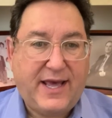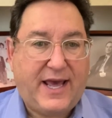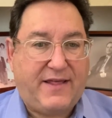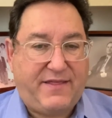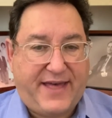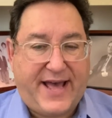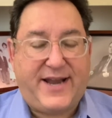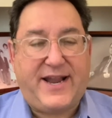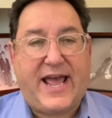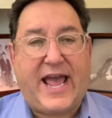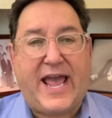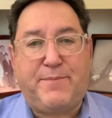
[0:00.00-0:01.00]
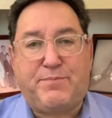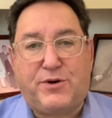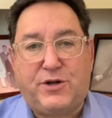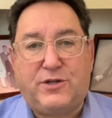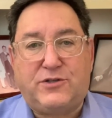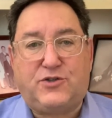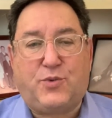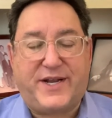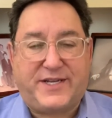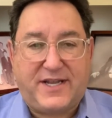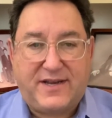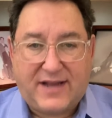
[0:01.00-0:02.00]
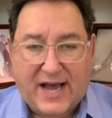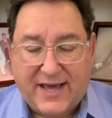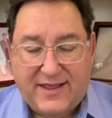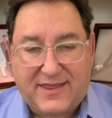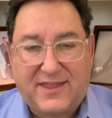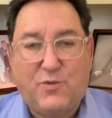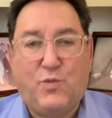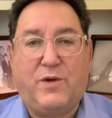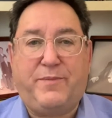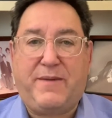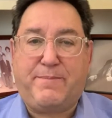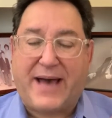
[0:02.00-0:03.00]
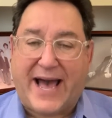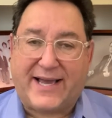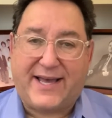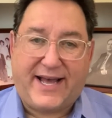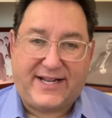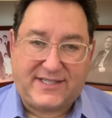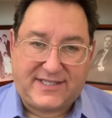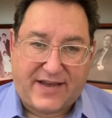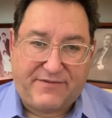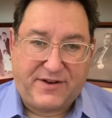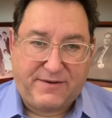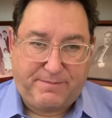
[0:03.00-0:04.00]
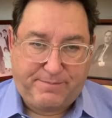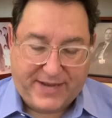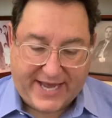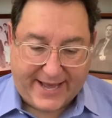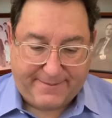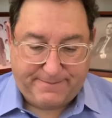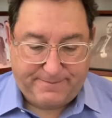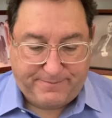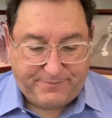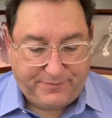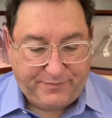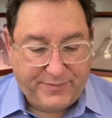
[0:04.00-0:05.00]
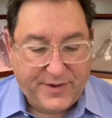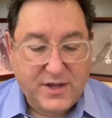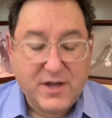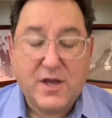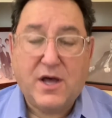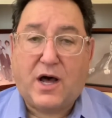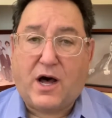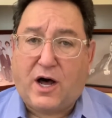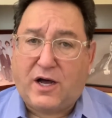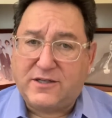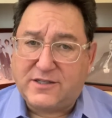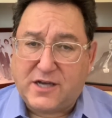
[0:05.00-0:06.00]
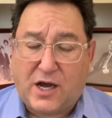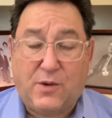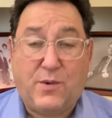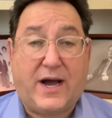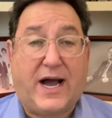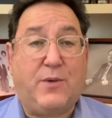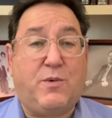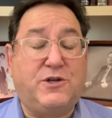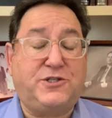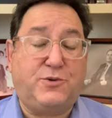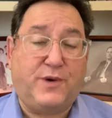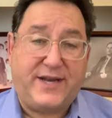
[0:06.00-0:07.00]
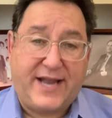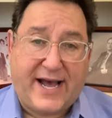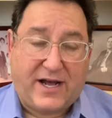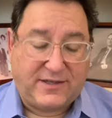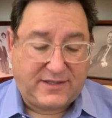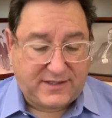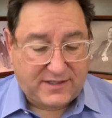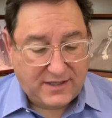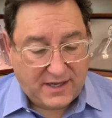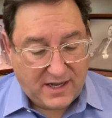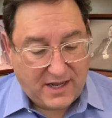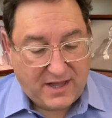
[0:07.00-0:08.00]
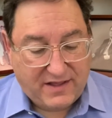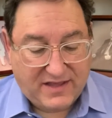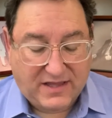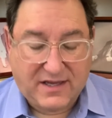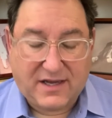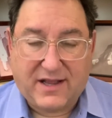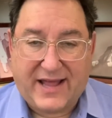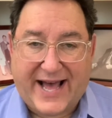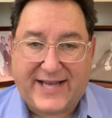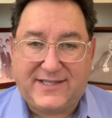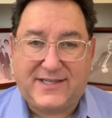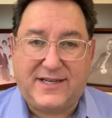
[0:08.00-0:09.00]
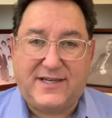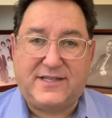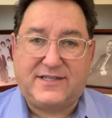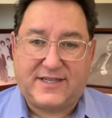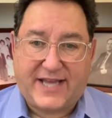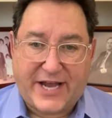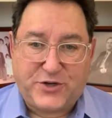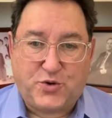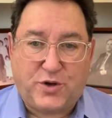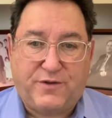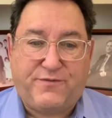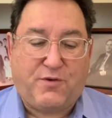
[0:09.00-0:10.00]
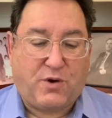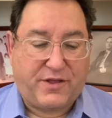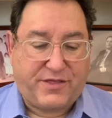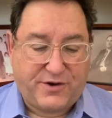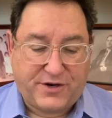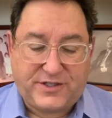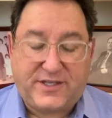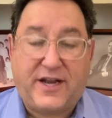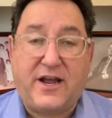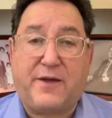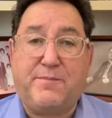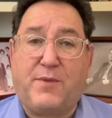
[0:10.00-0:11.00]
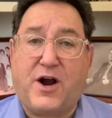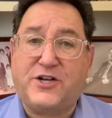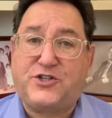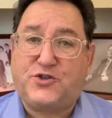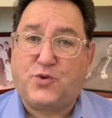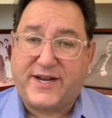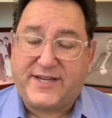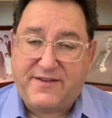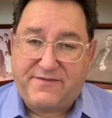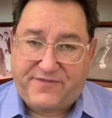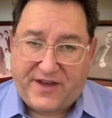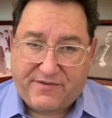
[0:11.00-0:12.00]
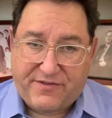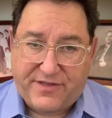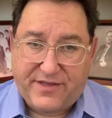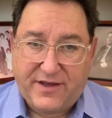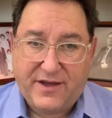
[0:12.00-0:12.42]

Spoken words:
and then April 29th, we'll be back at 7 p.m. Also, I want to announce that the class that is scheduled for Thursday night, March 25th,